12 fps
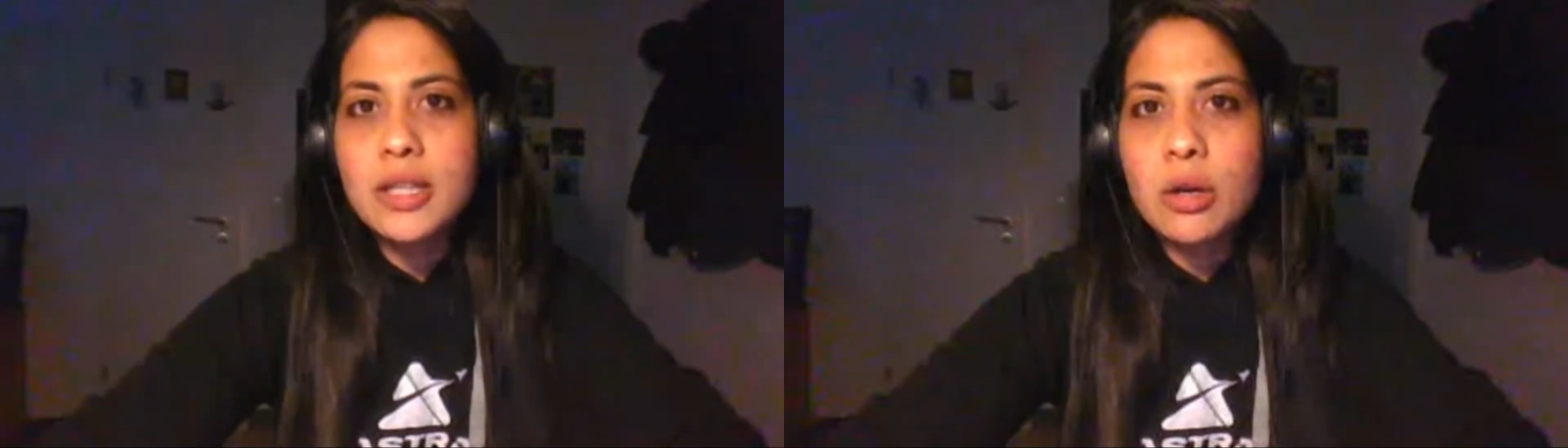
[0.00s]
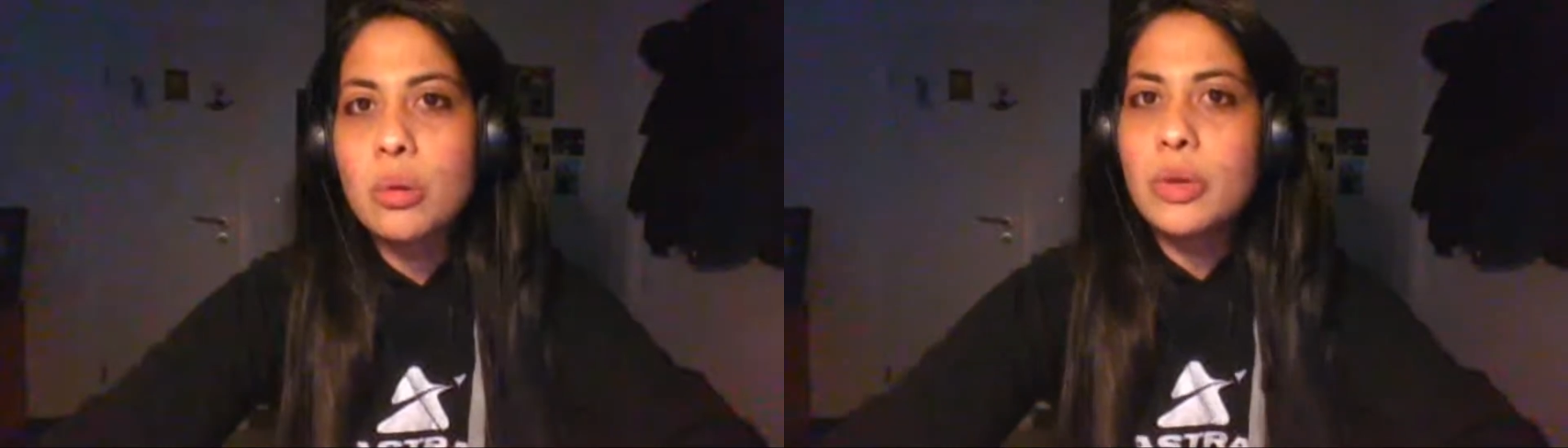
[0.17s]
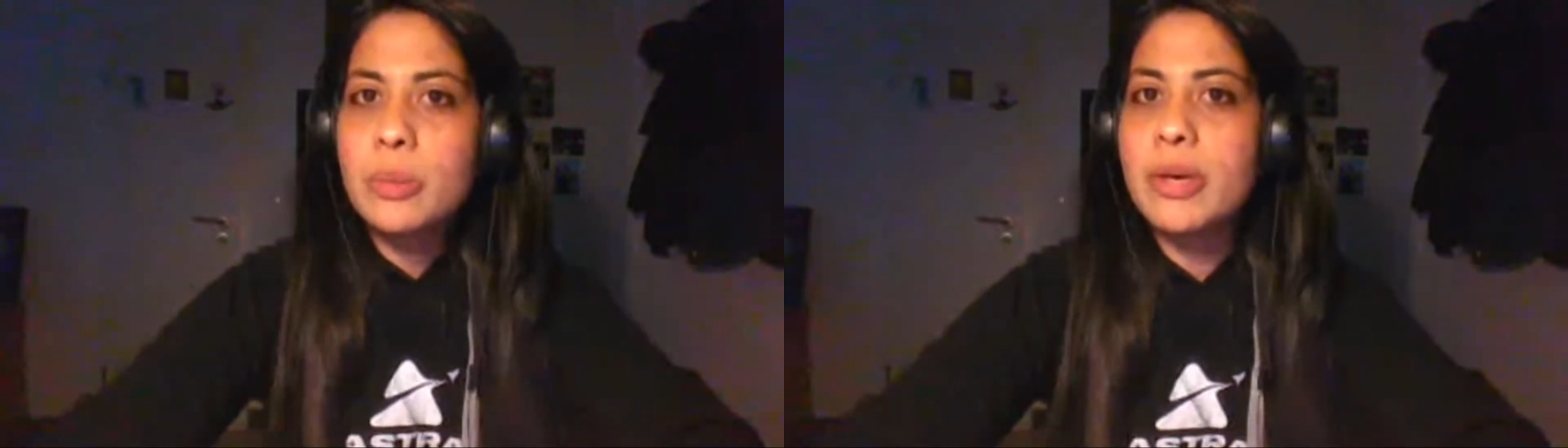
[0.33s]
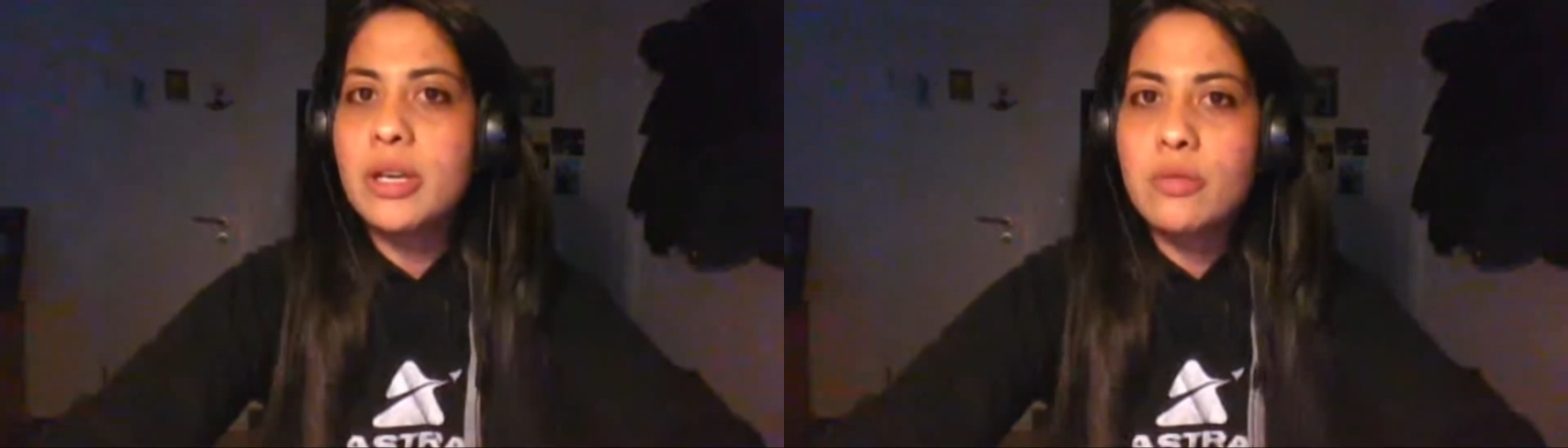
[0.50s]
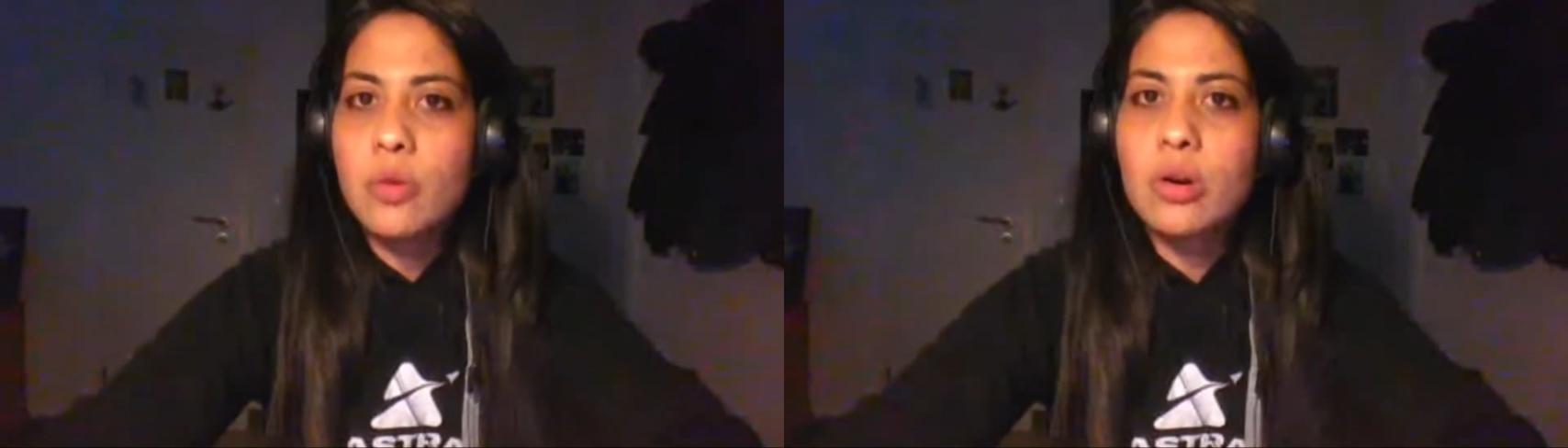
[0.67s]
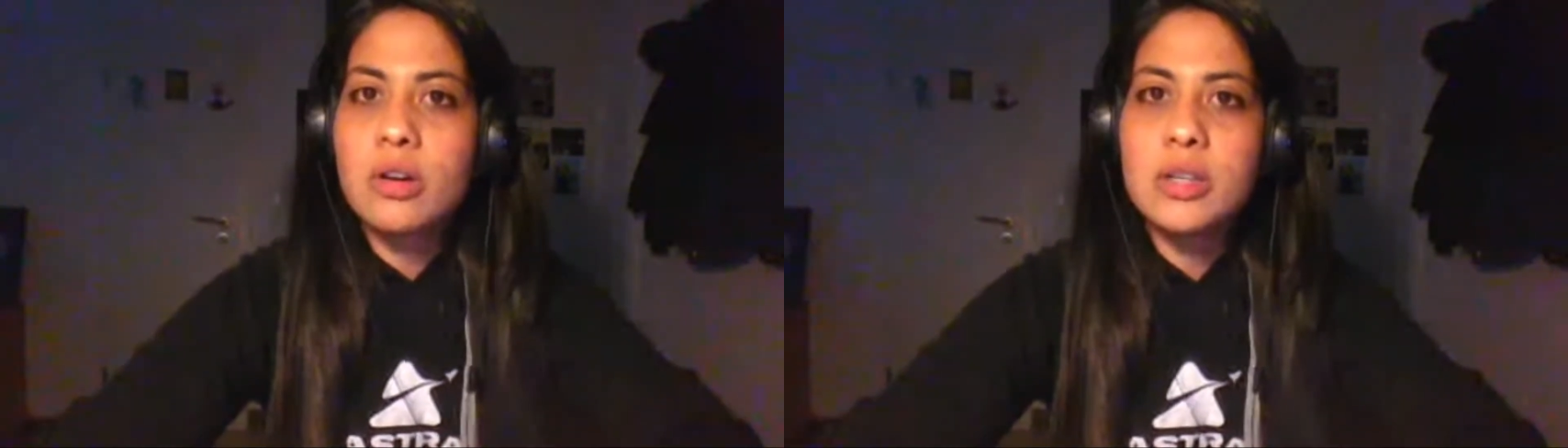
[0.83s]
all we pay
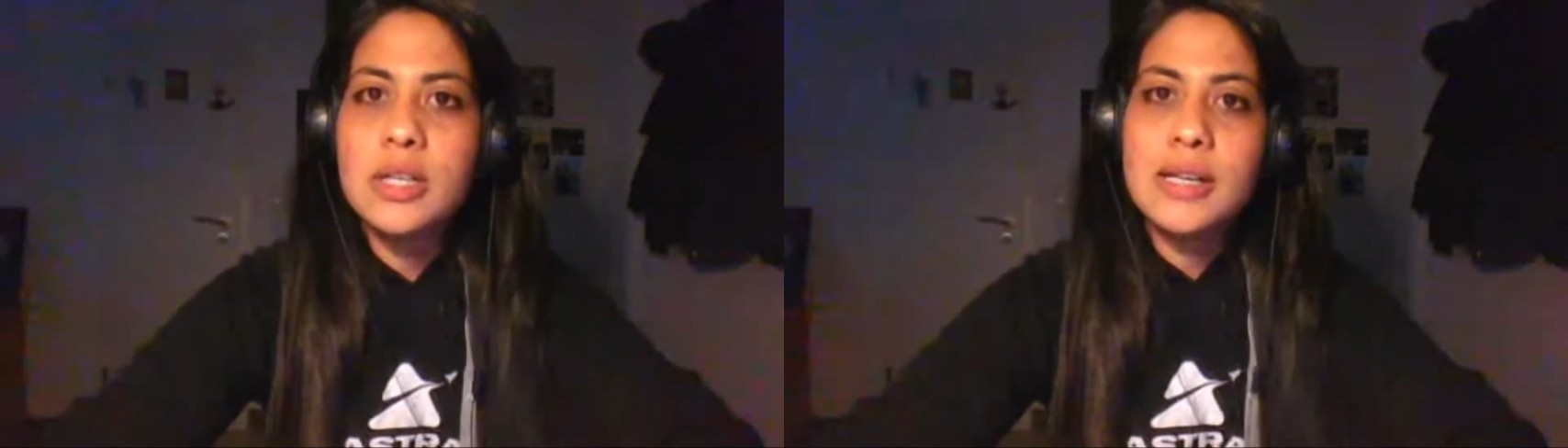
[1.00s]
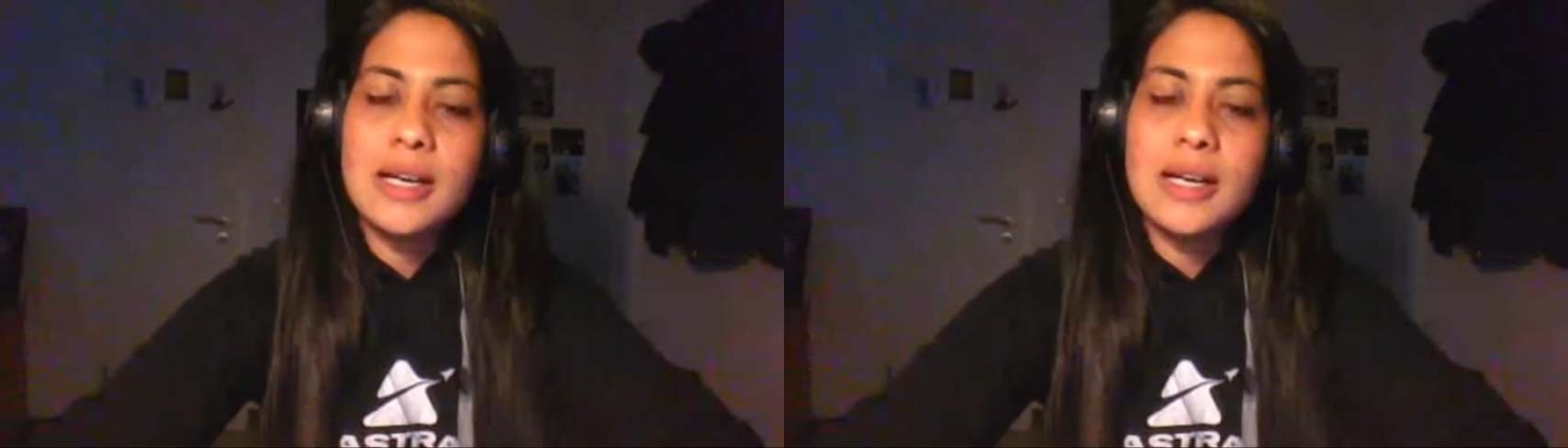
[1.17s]
for.